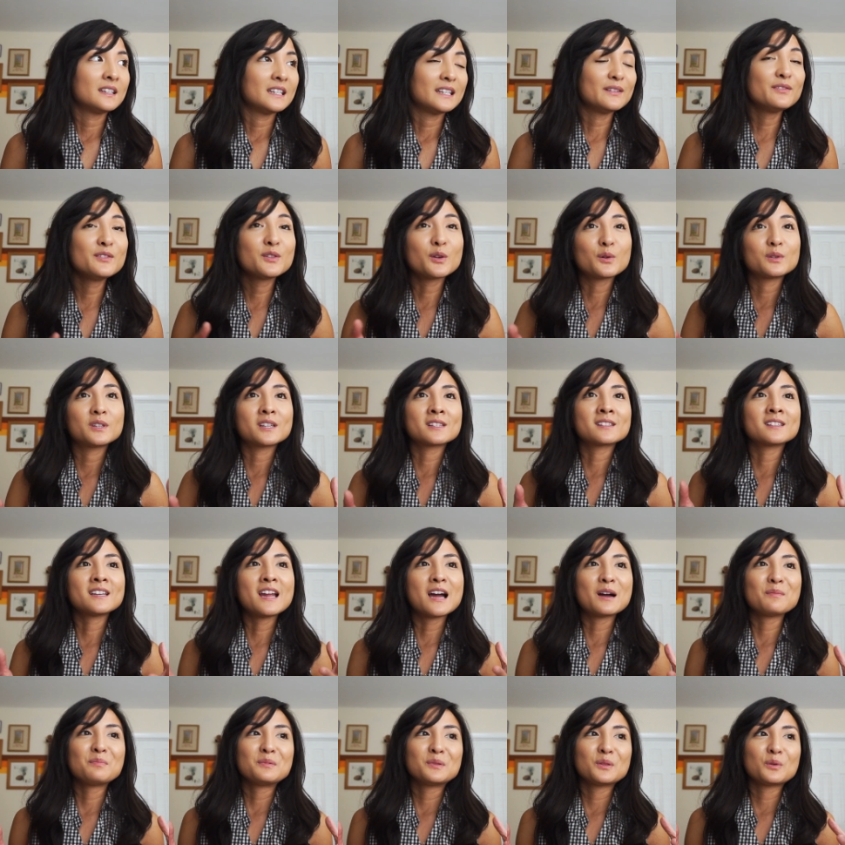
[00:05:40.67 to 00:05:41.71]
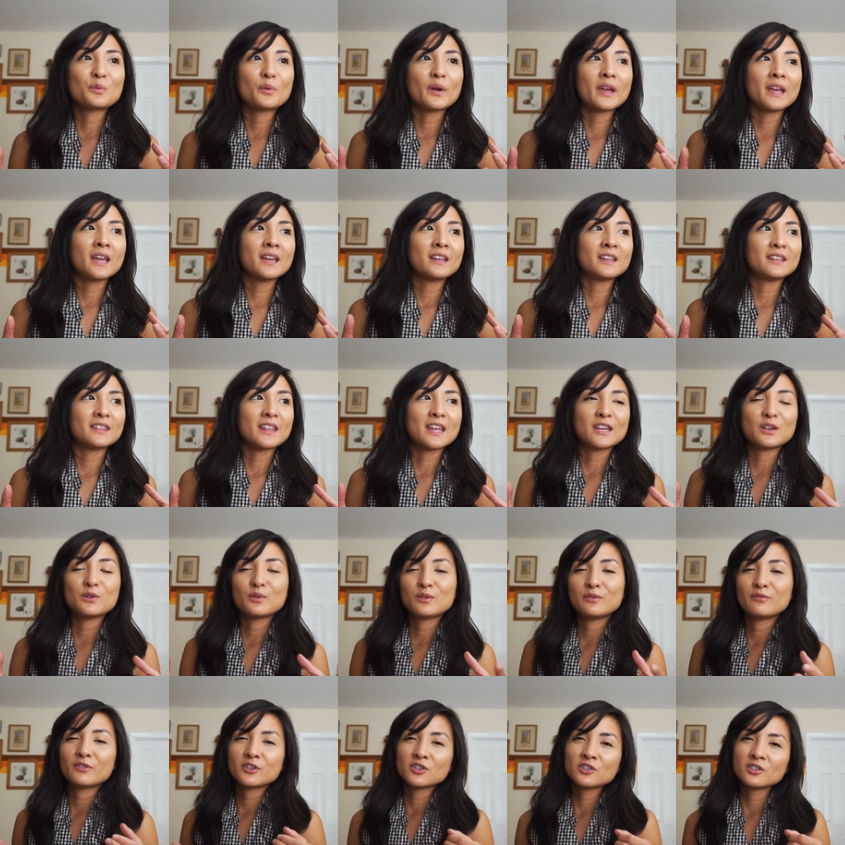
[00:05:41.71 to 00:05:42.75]
Even though it doesn't happen the way that you
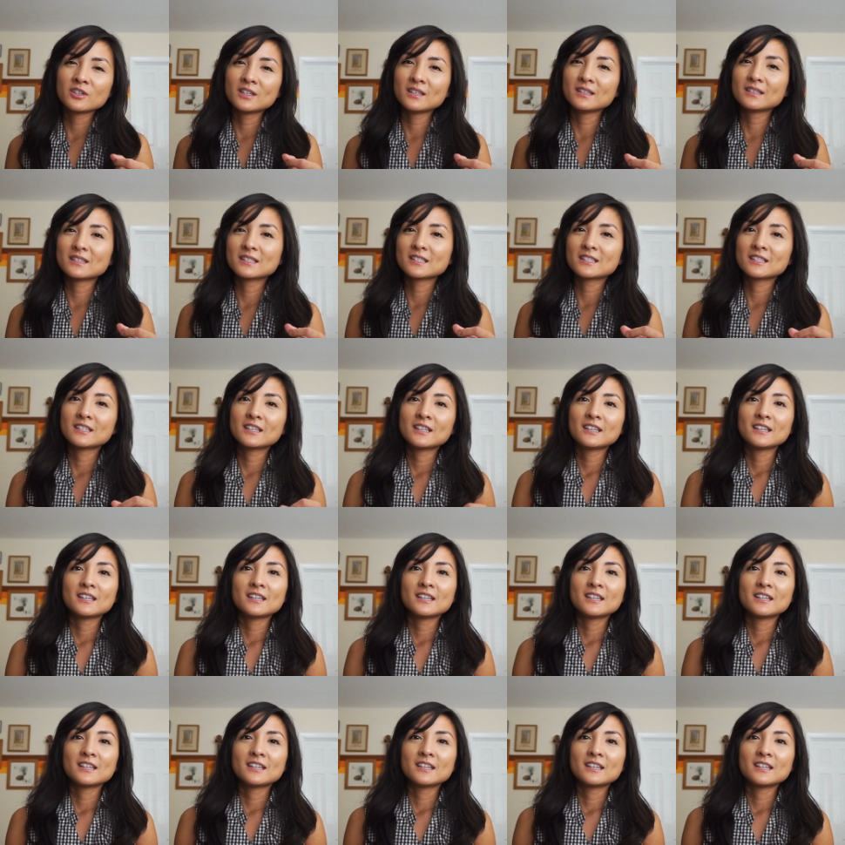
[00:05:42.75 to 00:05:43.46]
envision it,